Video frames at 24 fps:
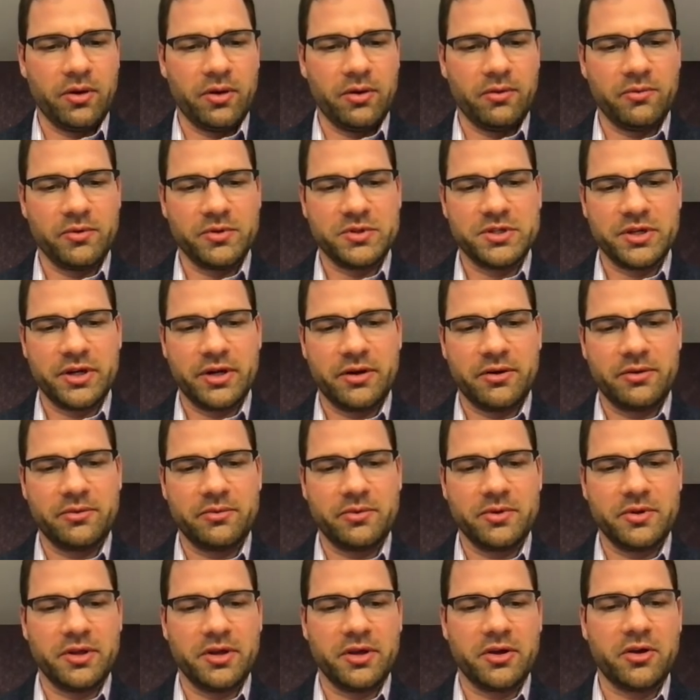which are
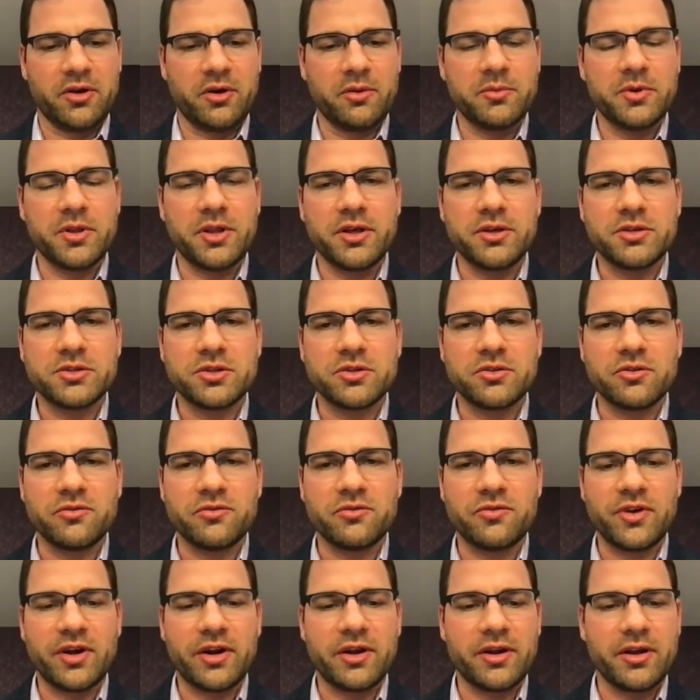really a combination of
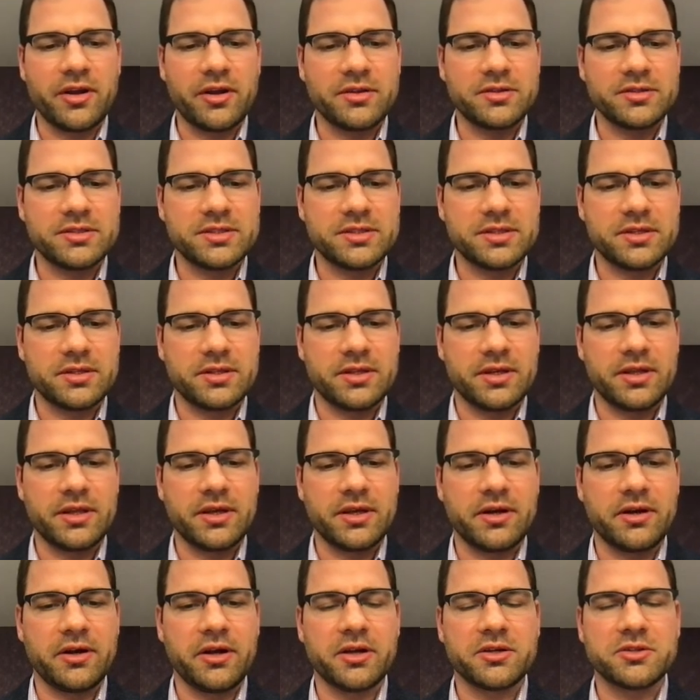variants that
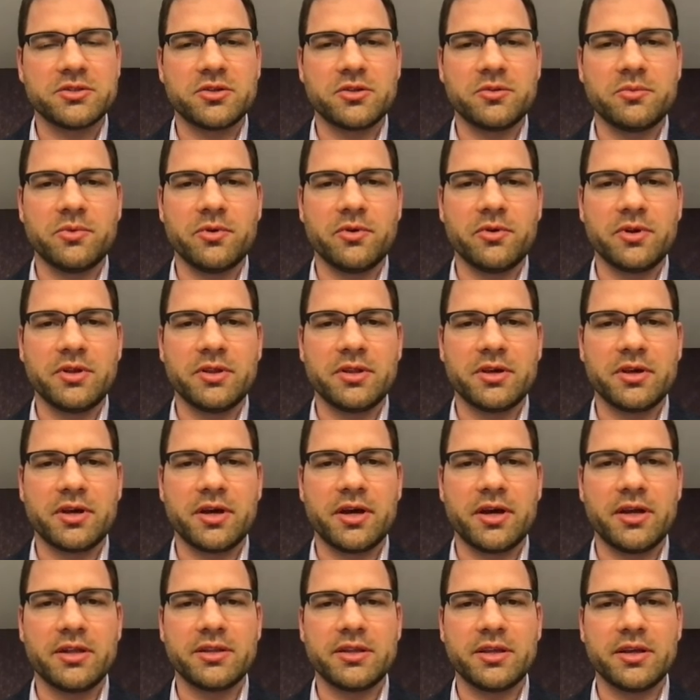are actionable in the
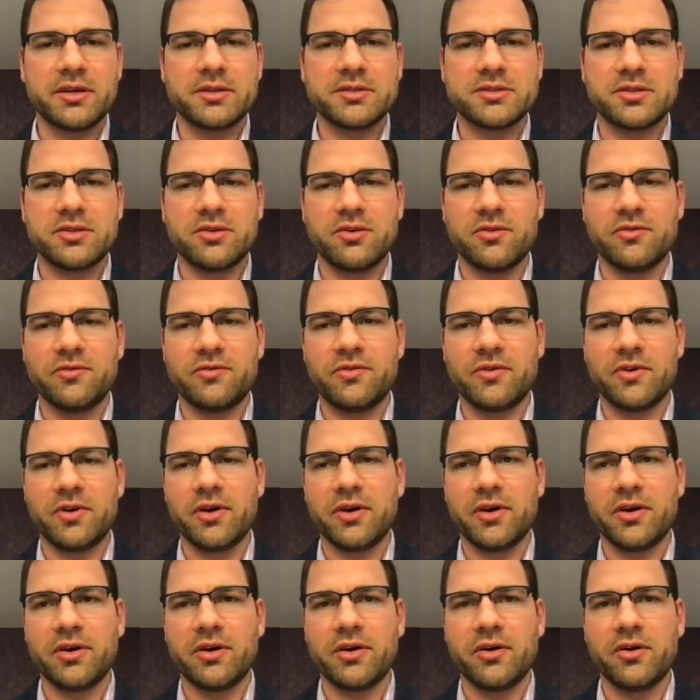context of
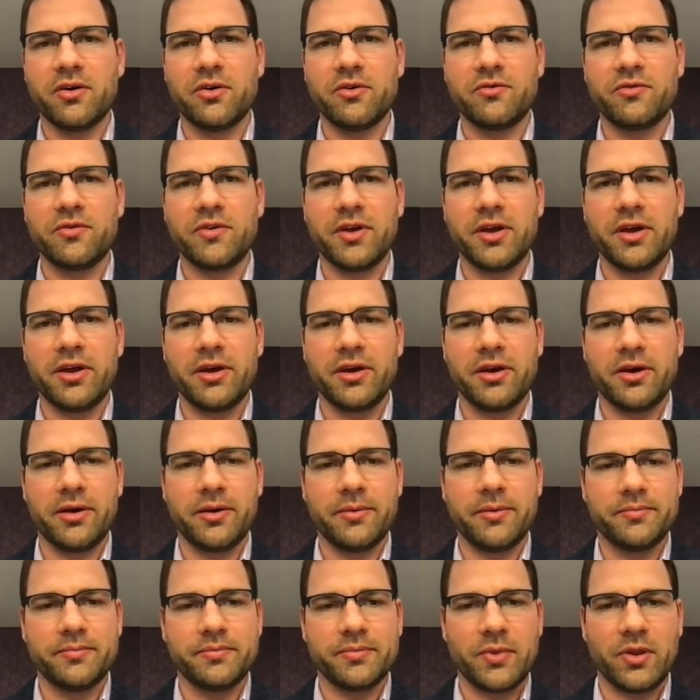
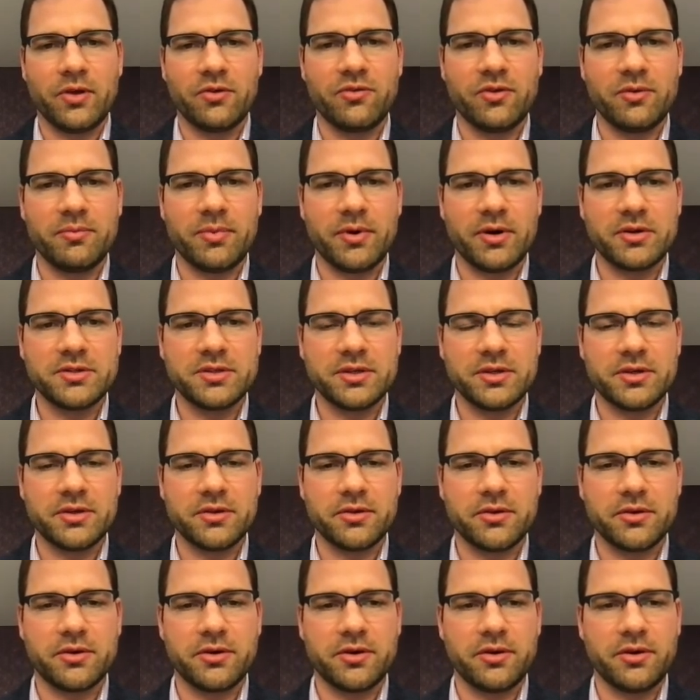a
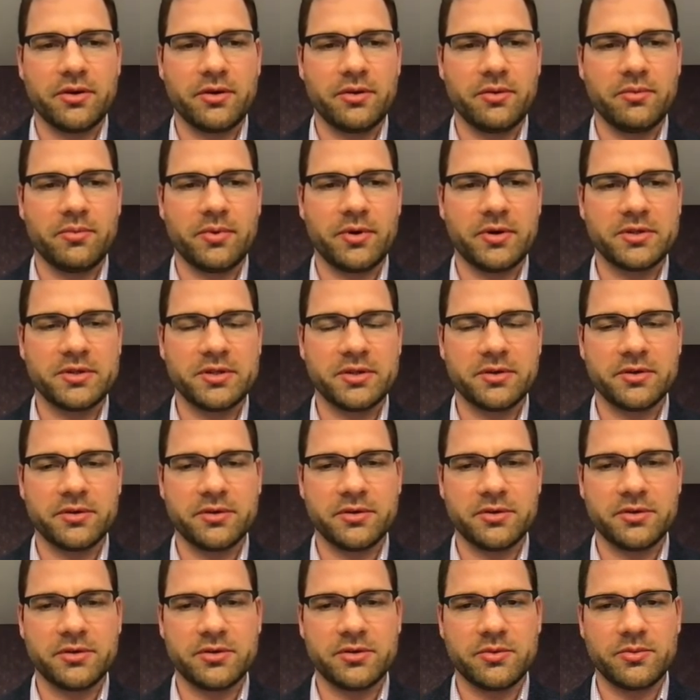particular
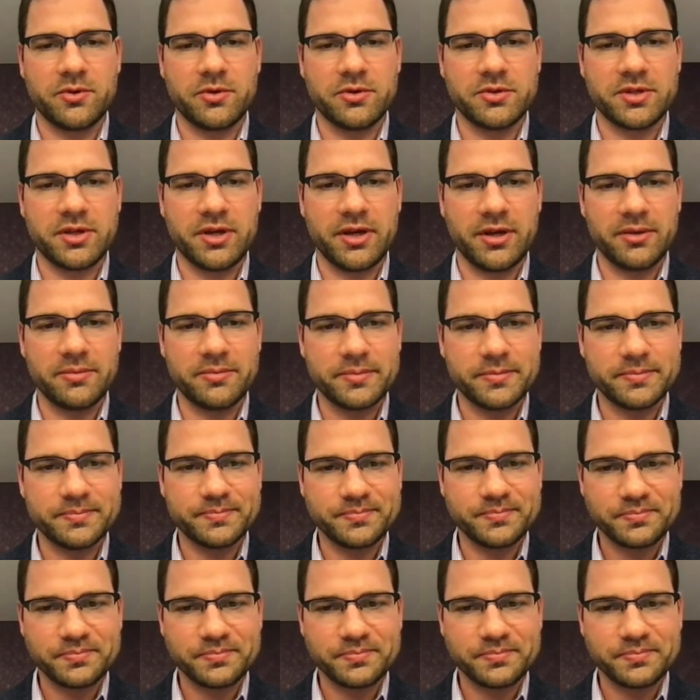tumor type.